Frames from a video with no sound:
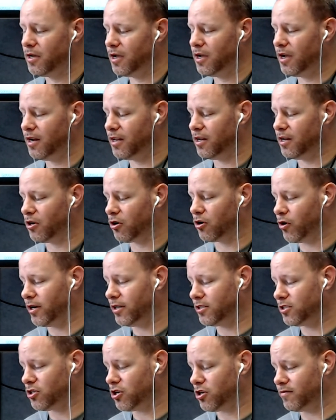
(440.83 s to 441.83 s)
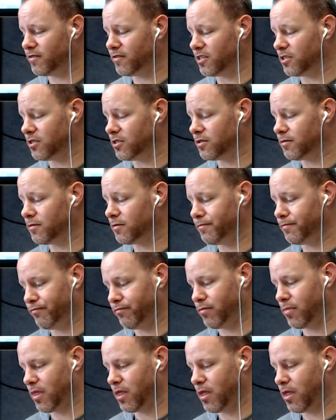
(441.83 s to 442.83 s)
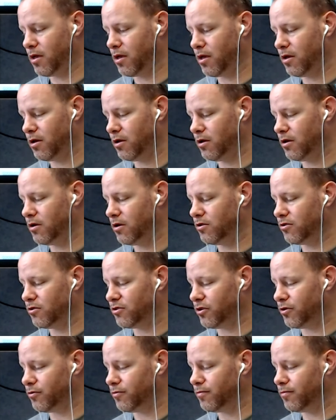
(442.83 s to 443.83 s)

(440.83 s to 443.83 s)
and integrated services. So.